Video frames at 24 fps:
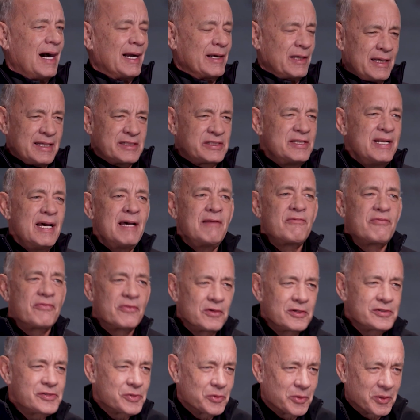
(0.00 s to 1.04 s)
uh, it's not
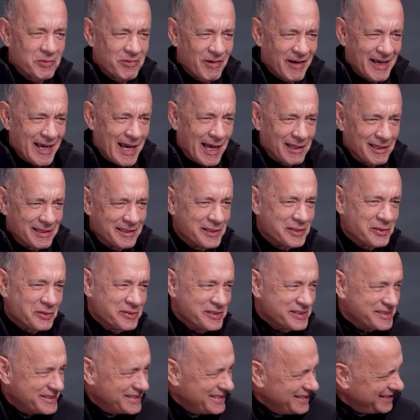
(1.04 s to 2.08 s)
virtual reality,
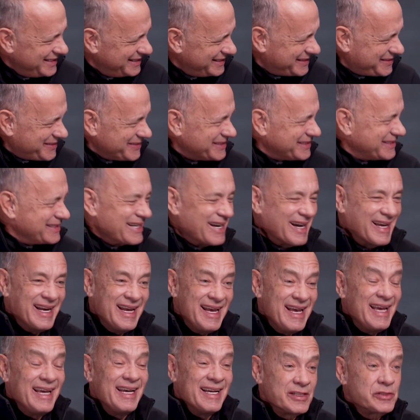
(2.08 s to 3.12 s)
Christiane,
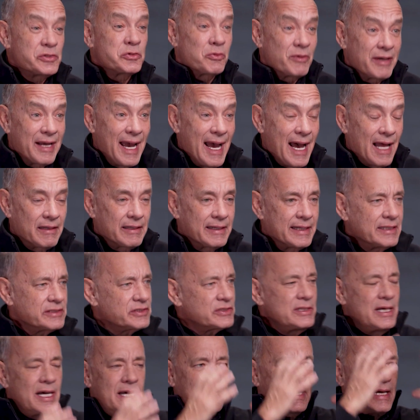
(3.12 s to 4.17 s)
it's reality.
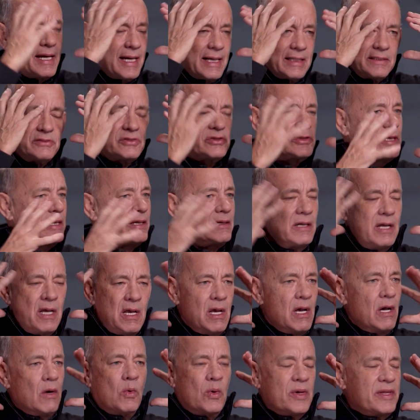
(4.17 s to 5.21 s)
It's not a headset
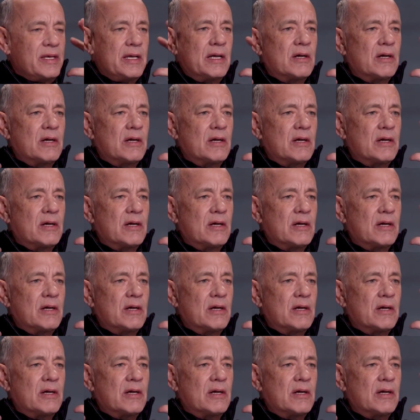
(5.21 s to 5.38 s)
with